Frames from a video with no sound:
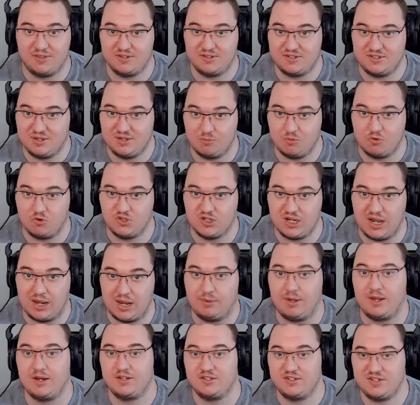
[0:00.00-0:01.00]
on the similar
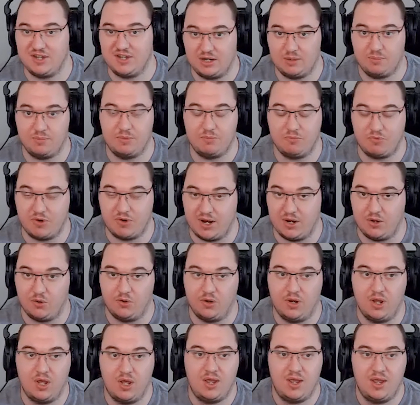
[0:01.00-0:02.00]
timeline, Tatum and
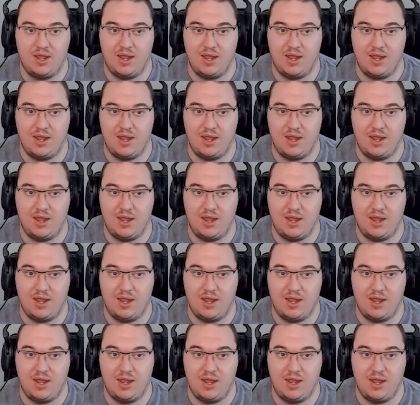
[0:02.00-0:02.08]
Brown.